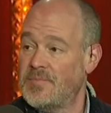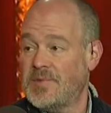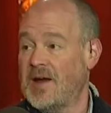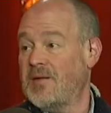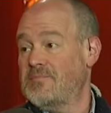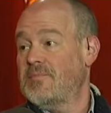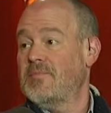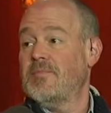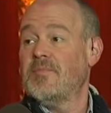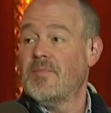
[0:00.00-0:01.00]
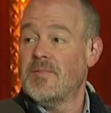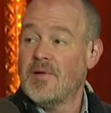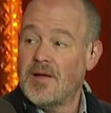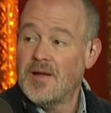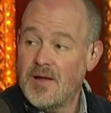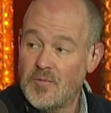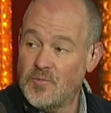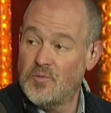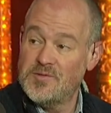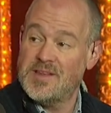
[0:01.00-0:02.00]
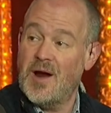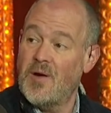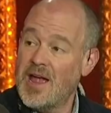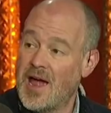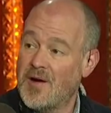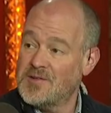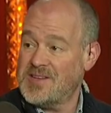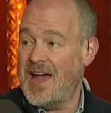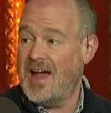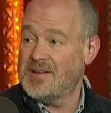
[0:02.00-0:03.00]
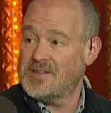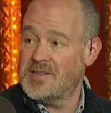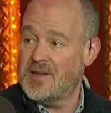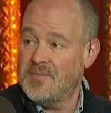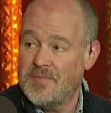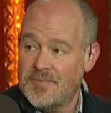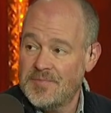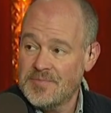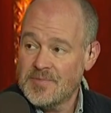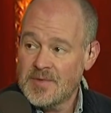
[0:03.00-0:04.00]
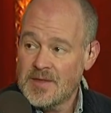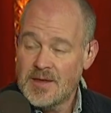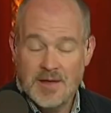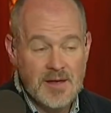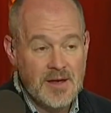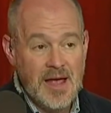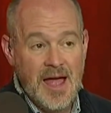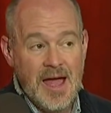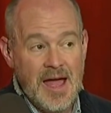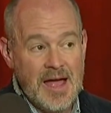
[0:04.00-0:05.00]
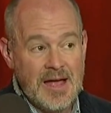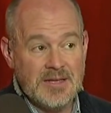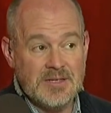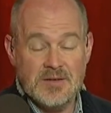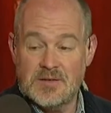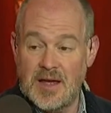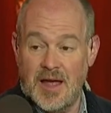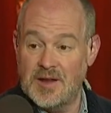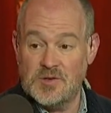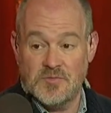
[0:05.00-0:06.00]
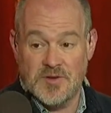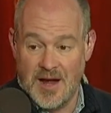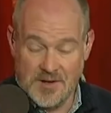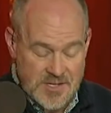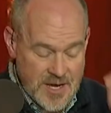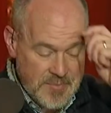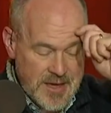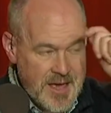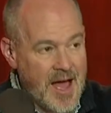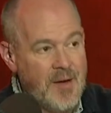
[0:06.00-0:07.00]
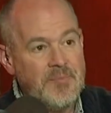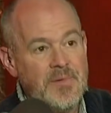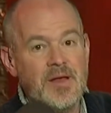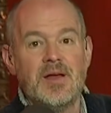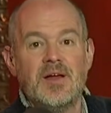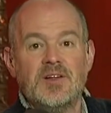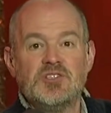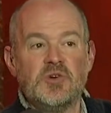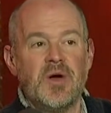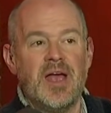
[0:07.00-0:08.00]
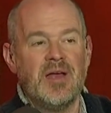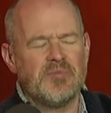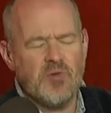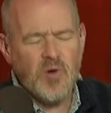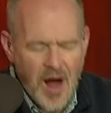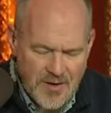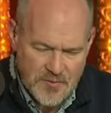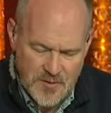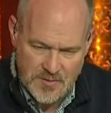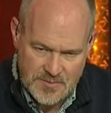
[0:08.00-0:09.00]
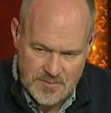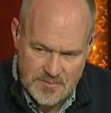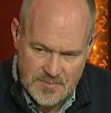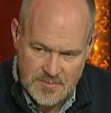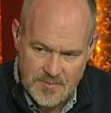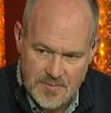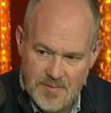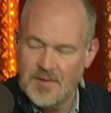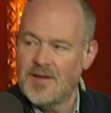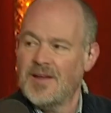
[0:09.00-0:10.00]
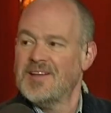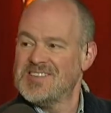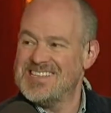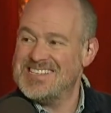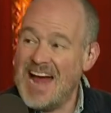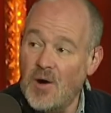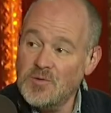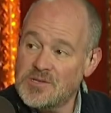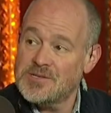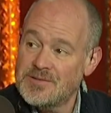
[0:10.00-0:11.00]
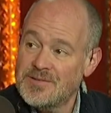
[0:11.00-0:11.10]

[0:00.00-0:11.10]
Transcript: their derrieres handed to them, and and you've got to tip the cap to a prideful stout,